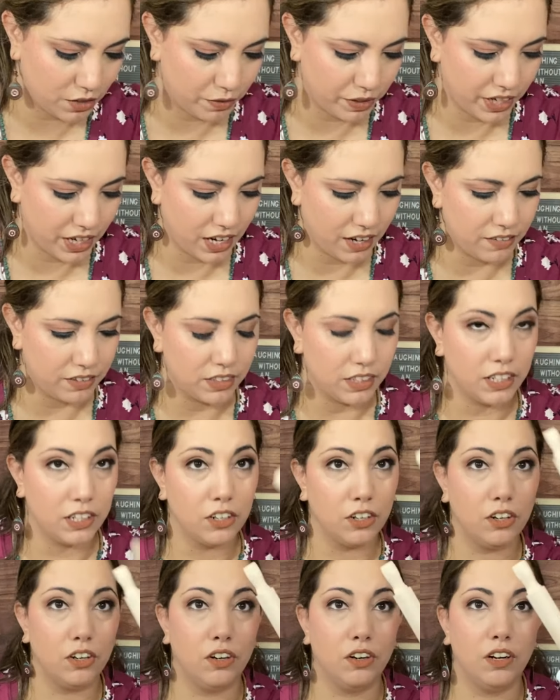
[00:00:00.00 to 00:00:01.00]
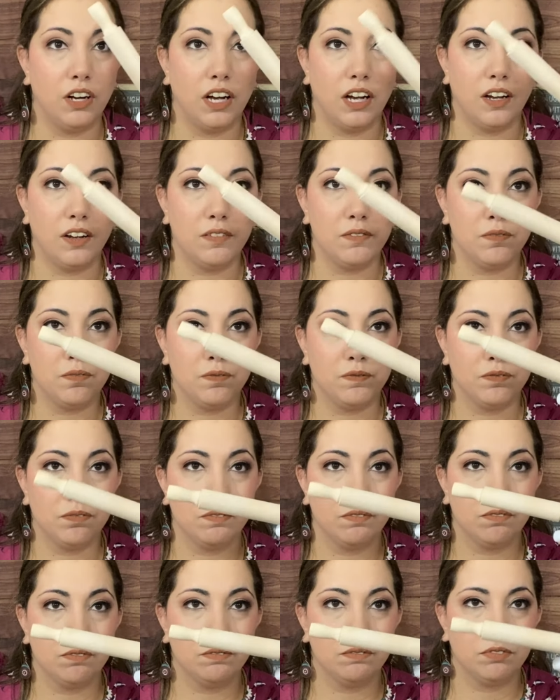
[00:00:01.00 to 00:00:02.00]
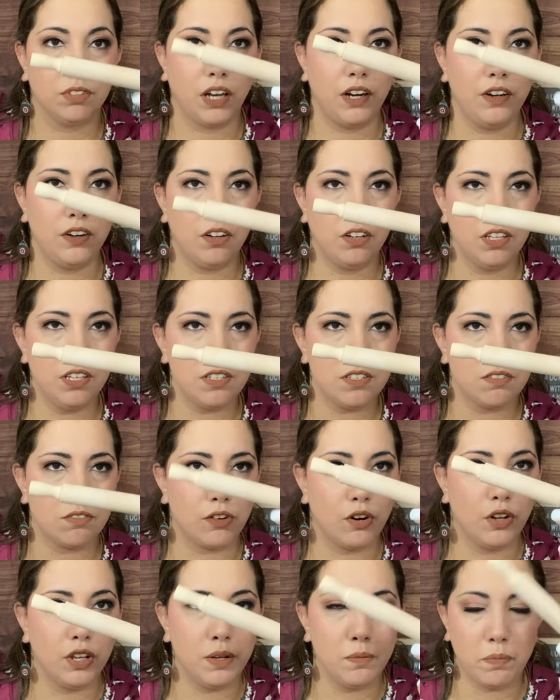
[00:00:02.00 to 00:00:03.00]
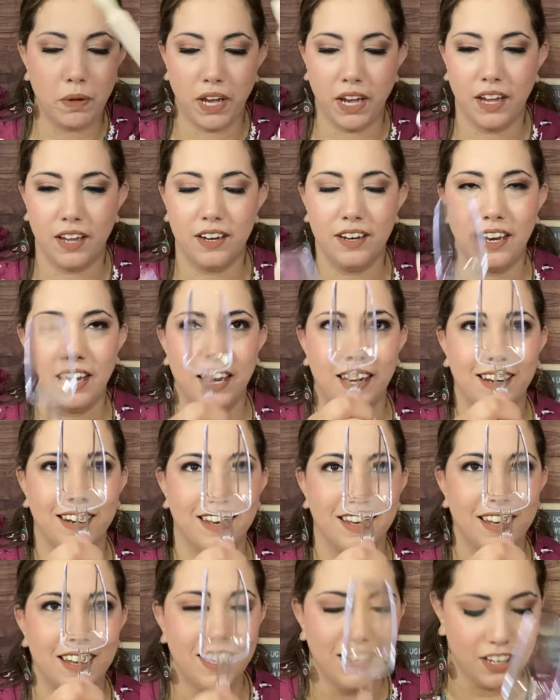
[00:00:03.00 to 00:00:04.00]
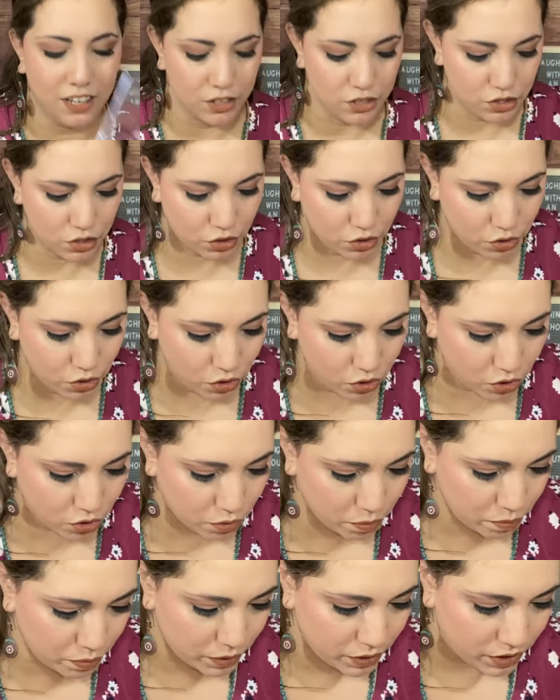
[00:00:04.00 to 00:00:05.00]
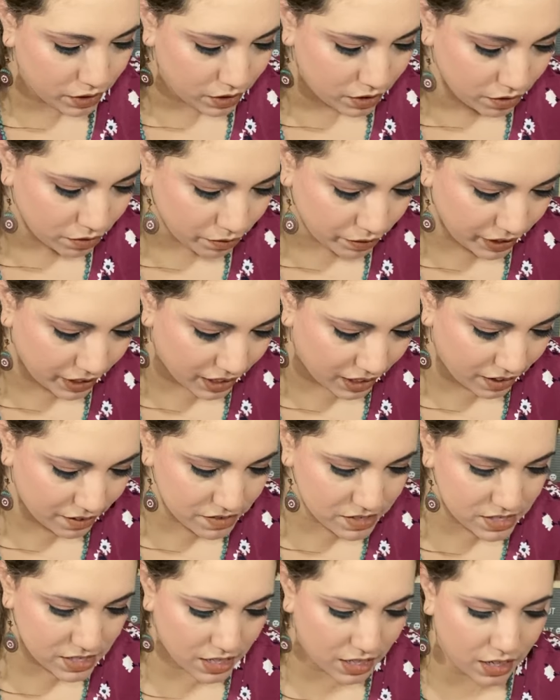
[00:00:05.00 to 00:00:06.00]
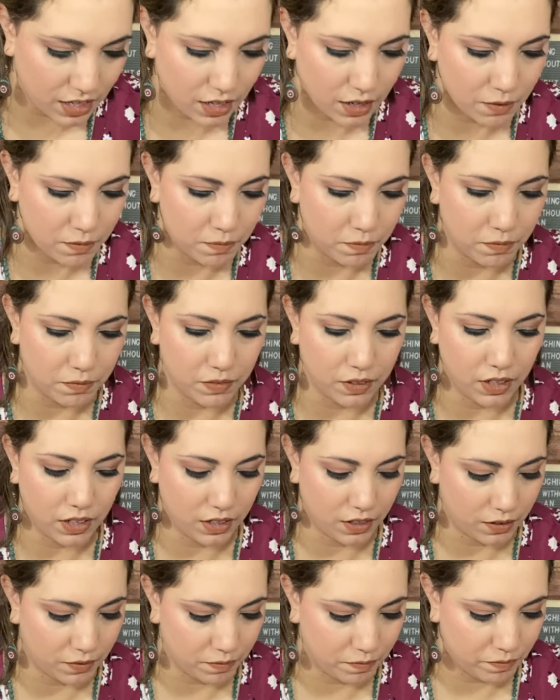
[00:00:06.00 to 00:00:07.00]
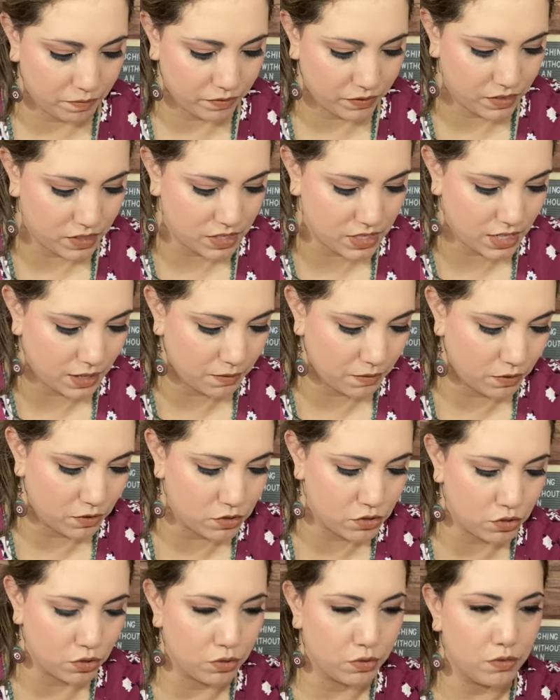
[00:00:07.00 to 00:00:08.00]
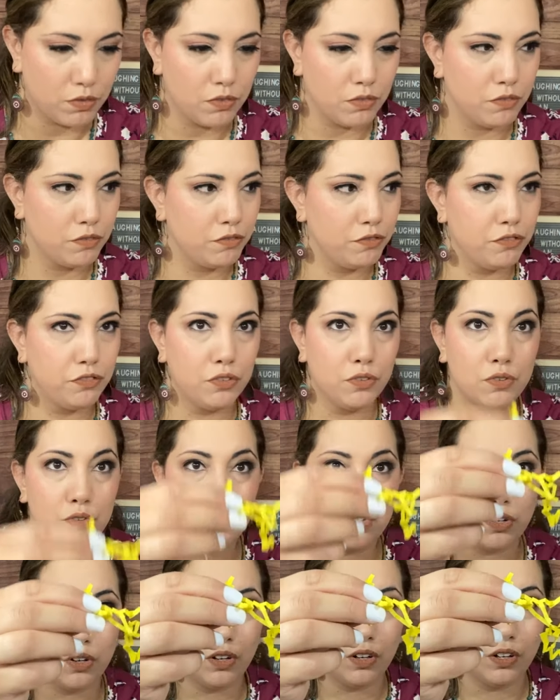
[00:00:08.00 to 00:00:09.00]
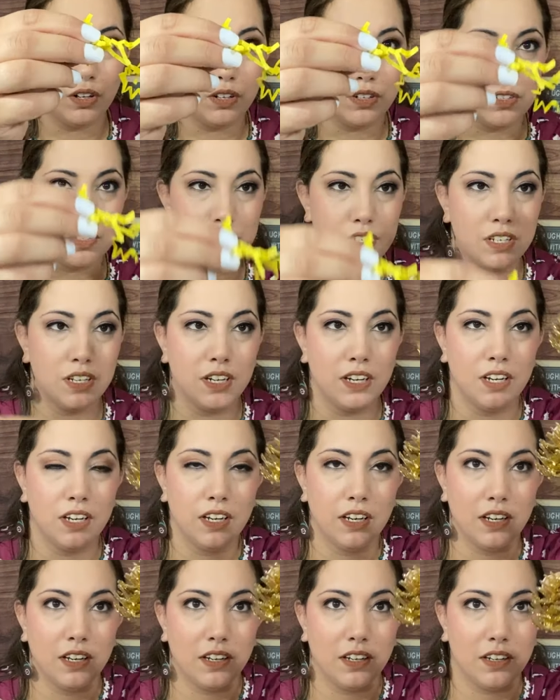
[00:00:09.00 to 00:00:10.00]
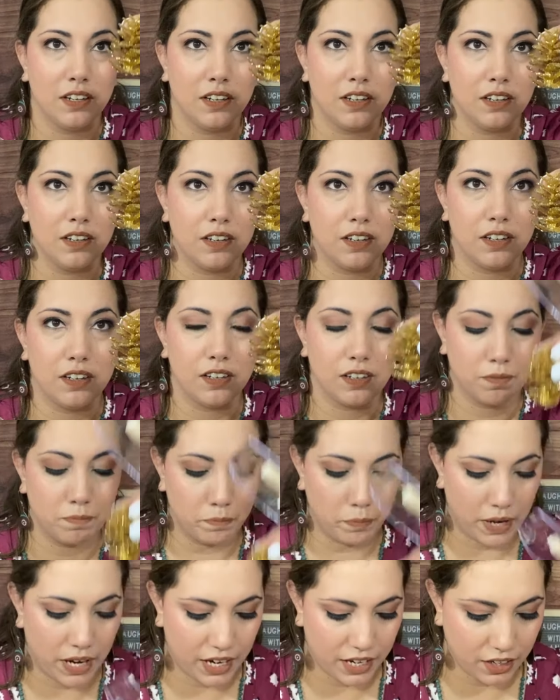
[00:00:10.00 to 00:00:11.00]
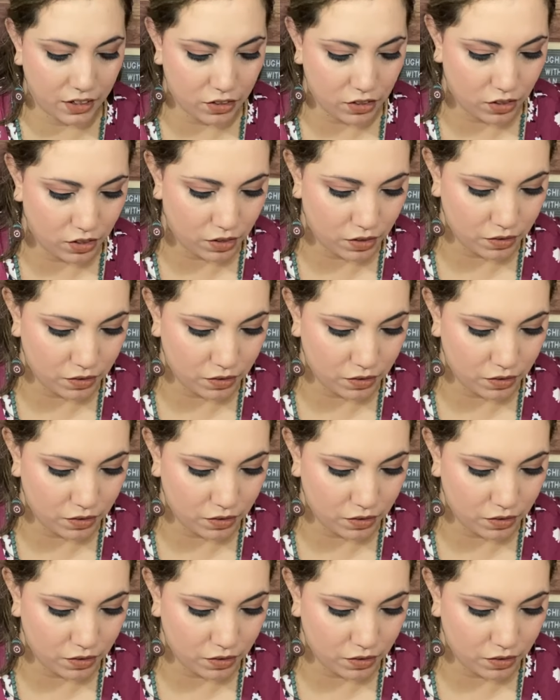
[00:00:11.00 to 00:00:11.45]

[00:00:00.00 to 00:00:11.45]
We have a little how do you call this? Rolling pin and scoop. We have some foozles. Pine cone.